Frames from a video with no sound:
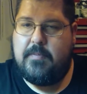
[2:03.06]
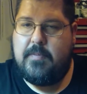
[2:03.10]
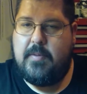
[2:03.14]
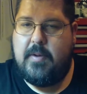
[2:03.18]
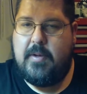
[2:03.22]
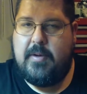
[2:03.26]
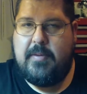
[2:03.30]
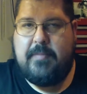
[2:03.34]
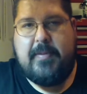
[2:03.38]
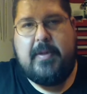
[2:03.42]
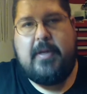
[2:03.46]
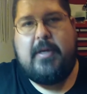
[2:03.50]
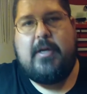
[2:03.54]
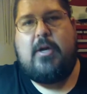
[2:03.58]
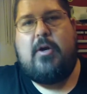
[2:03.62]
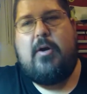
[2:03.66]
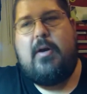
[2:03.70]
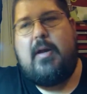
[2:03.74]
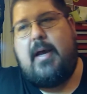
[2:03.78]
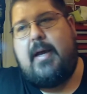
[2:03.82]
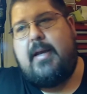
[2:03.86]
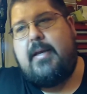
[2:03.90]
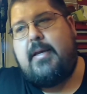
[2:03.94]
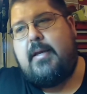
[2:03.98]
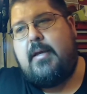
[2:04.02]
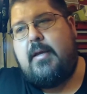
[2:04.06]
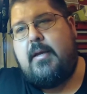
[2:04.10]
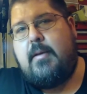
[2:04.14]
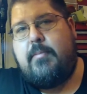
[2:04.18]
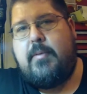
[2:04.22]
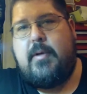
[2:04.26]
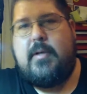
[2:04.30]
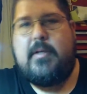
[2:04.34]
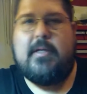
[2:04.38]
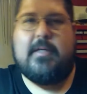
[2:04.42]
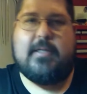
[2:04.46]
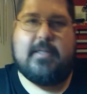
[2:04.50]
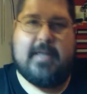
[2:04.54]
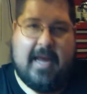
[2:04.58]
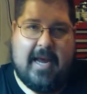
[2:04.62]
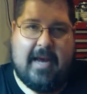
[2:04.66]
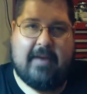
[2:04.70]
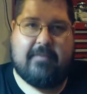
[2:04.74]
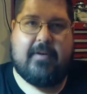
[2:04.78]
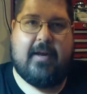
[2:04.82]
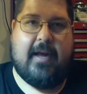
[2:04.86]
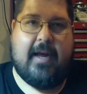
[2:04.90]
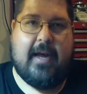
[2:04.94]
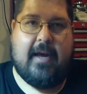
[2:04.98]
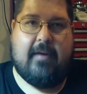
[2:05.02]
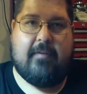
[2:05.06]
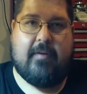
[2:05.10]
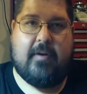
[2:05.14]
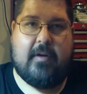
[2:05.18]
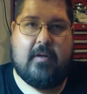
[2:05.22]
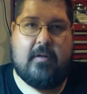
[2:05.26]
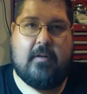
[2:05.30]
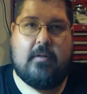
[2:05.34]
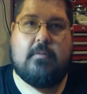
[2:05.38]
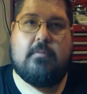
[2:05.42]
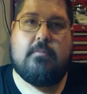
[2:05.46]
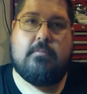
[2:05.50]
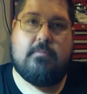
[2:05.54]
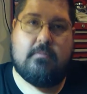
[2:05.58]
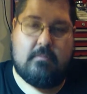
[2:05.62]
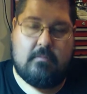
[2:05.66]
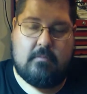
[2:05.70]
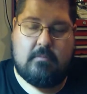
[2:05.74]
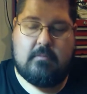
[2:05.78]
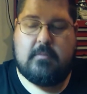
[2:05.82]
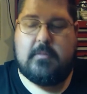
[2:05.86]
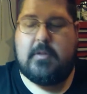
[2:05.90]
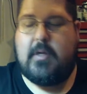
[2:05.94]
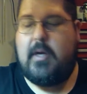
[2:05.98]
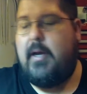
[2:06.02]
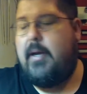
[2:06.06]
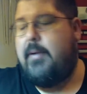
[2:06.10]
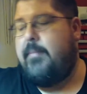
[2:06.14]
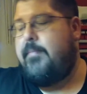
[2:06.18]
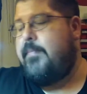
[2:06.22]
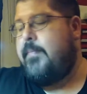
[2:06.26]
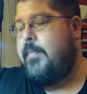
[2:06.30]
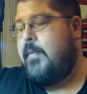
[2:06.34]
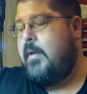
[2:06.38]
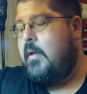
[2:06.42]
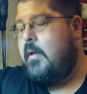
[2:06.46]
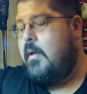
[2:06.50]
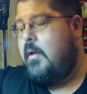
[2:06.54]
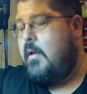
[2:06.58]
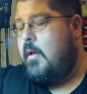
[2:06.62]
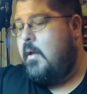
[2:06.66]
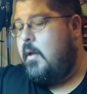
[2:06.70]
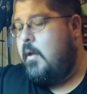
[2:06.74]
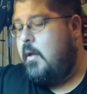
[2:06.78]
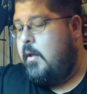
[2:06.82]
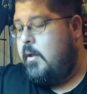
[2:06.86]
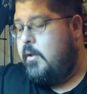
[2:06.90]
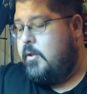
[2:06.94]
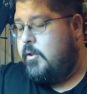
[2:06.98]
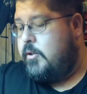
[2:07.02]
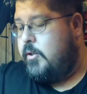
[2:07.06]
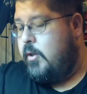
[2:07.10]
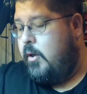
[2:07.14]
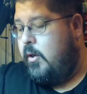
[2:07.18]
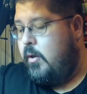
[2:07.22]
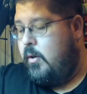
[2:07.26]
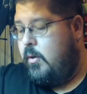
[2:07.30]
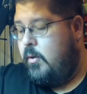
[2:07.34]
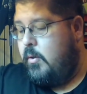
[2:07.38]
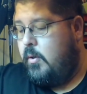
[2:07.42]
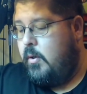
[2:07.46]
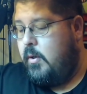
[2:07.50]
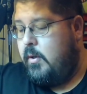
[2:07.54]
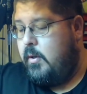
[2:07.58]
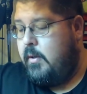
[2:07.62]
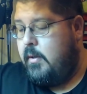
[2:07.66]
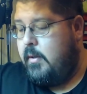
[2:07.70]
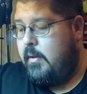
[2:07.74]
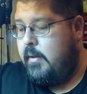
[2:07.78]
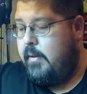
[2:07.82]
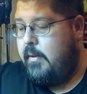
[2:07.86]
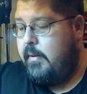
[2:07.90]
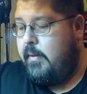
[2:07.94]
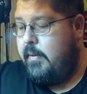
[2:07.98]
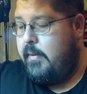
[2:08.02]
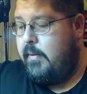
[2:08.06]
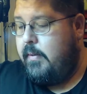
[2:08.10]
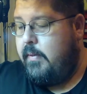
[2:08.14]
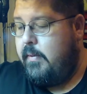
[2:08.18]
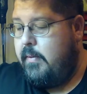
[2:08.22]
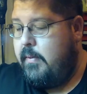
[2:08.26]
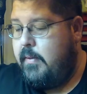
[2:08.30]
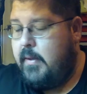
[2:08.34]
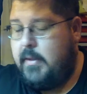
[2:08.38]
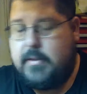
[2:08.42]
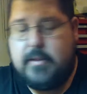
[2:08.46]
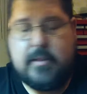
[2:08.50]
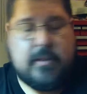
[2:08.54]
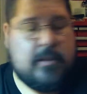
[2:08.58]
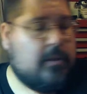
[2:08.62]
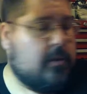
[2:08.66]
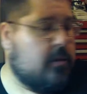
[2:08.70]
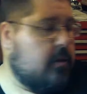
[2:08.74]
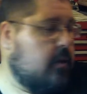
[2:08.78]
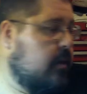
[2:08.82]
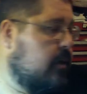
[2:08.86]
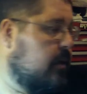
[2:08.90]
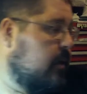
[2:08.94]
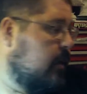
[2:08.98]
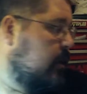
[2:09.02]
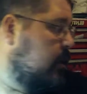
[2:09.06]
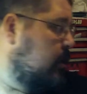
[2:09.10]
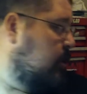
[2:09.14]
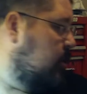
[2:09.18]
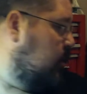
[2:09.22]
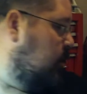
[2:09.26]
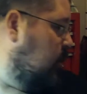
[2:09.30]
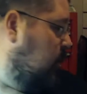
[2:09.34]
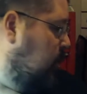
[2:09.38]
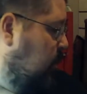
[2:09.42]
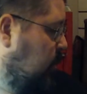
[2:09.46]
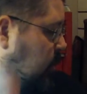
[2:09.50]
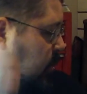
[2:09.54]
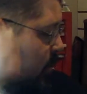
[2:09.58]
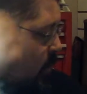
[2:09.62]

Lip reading: it'd be a good idea, but it doesn't have to have it. Okay, so let's get started. Let's show you